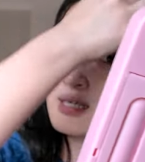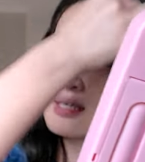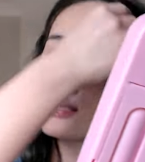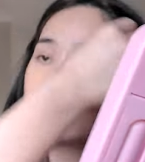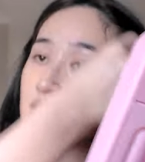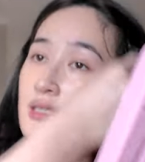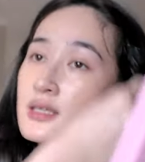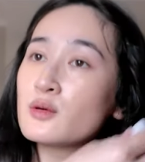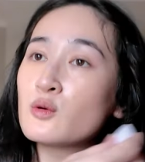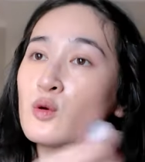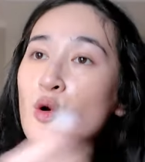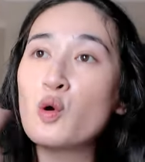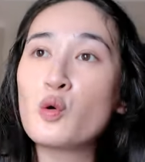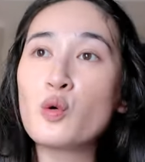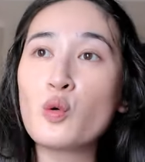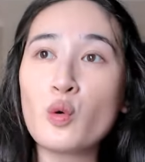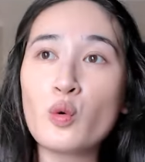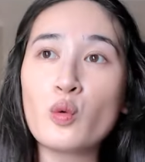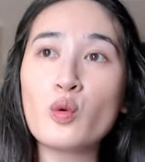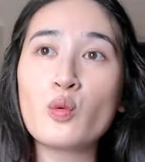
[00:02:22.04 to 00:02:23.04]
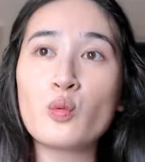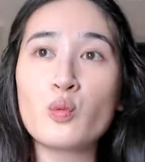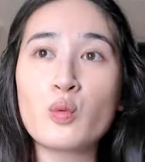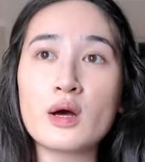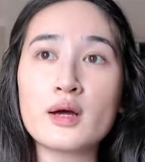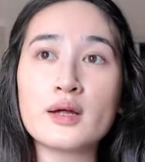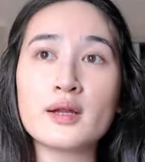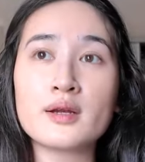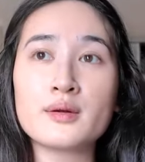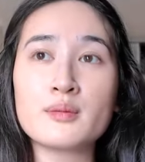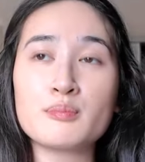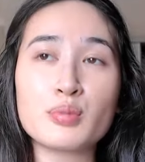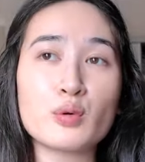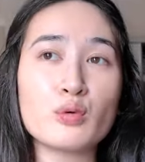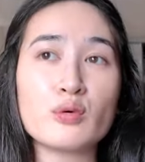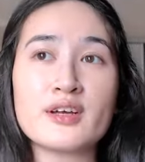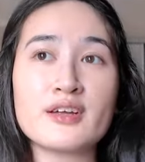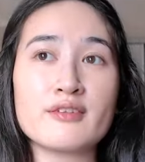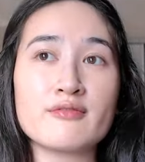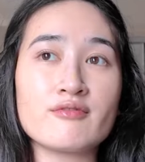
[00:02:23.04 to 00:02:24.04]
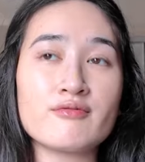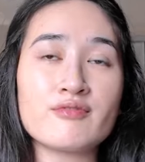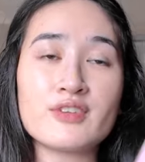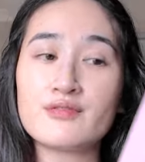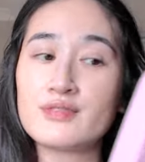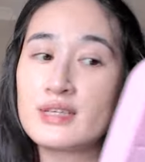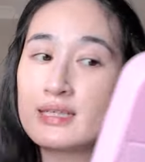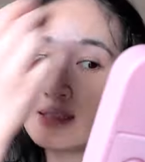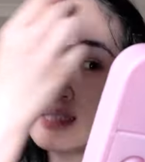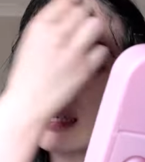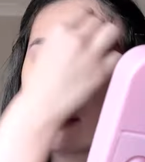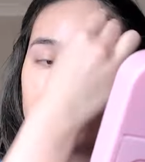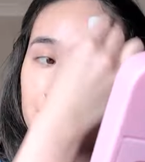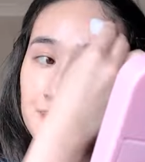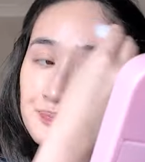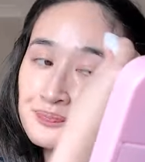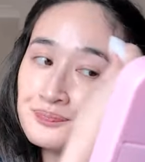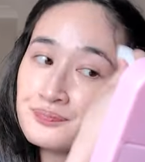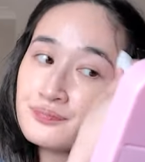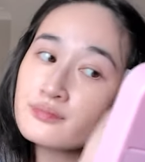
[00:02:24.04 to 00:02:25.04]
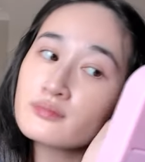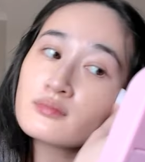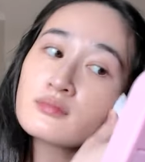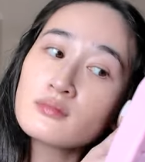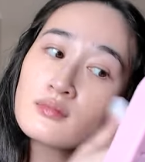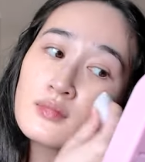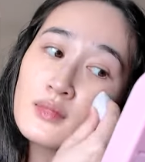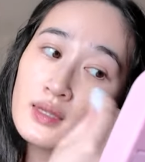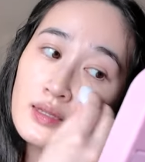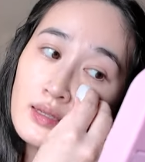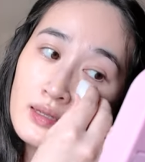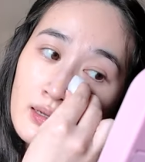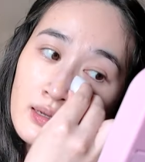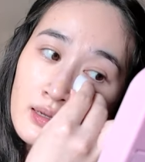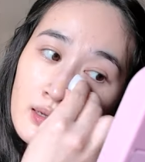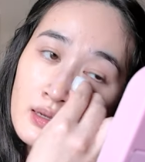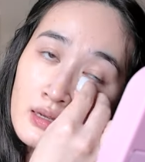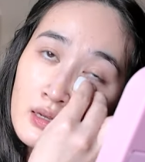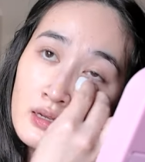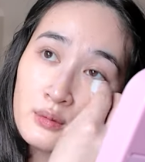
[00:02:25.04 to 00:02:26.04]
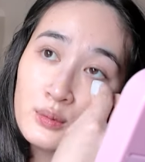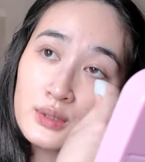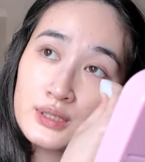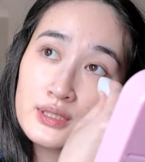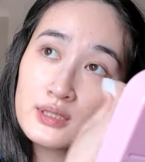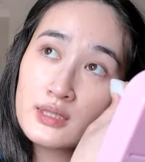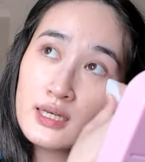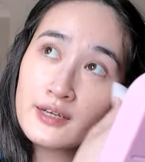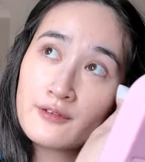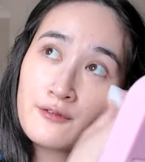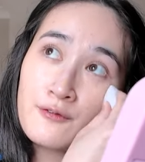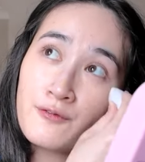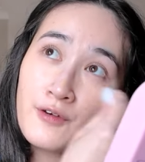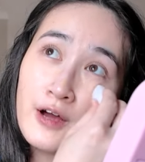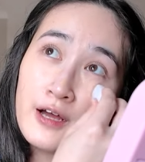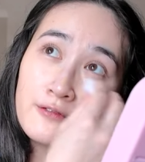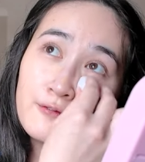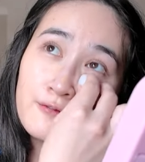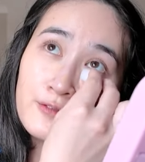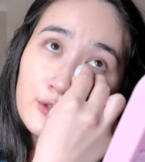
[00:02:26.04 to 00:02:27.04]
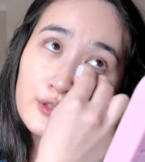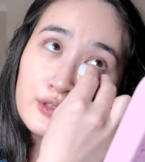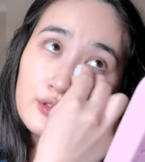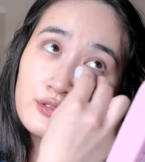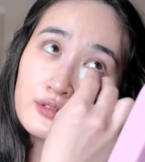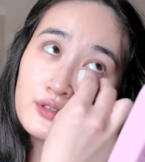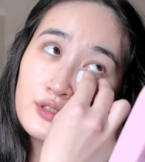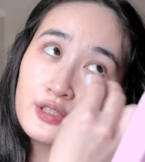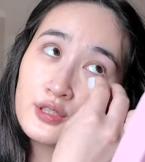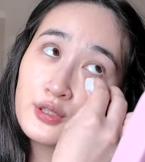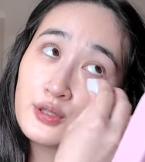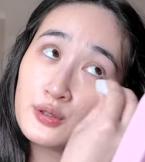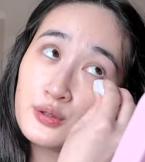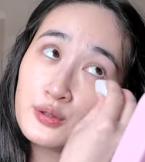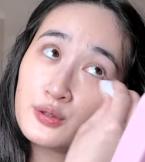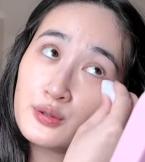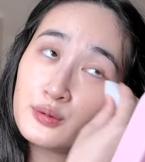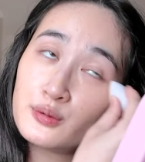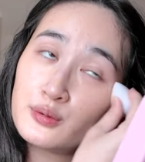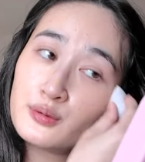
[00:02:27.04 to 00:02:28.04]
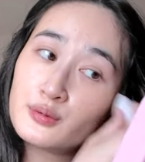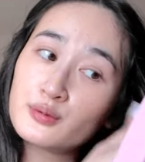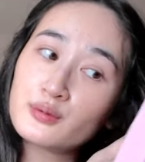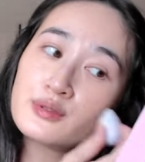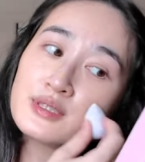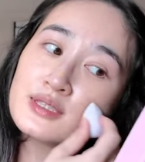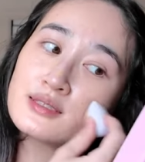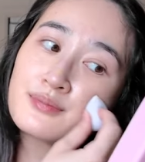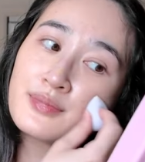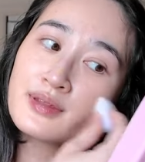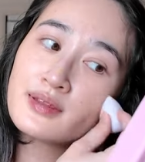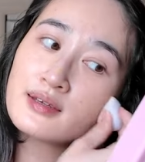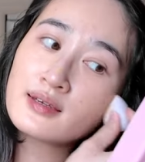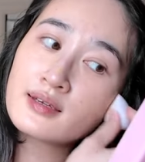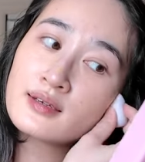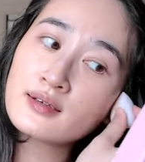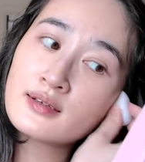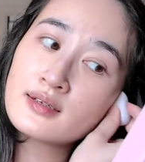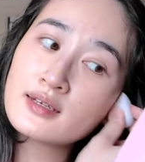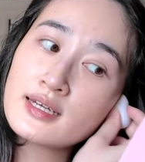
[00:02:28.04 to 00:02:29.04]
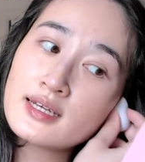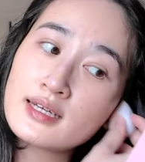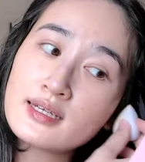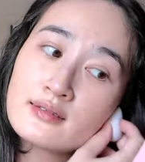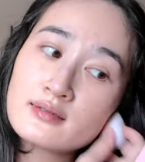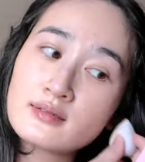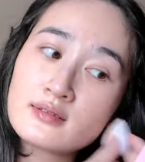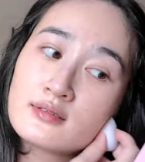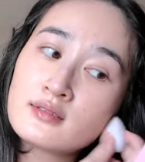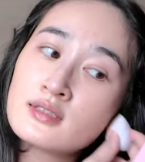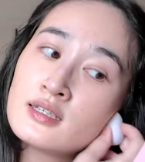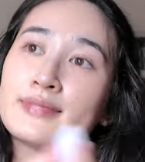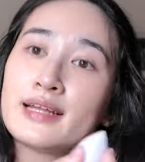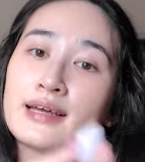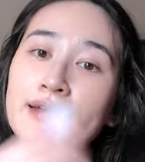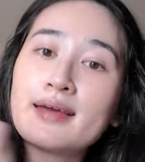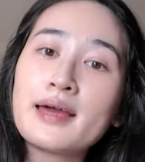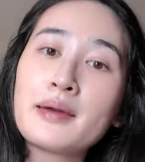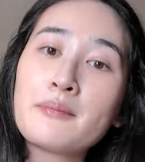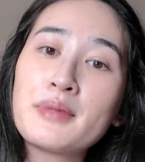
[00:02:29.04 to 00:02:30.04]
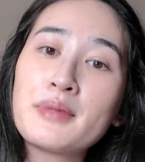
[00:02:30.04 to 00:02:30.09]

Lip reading: guessing 1.57, which is like 5'2" or something in like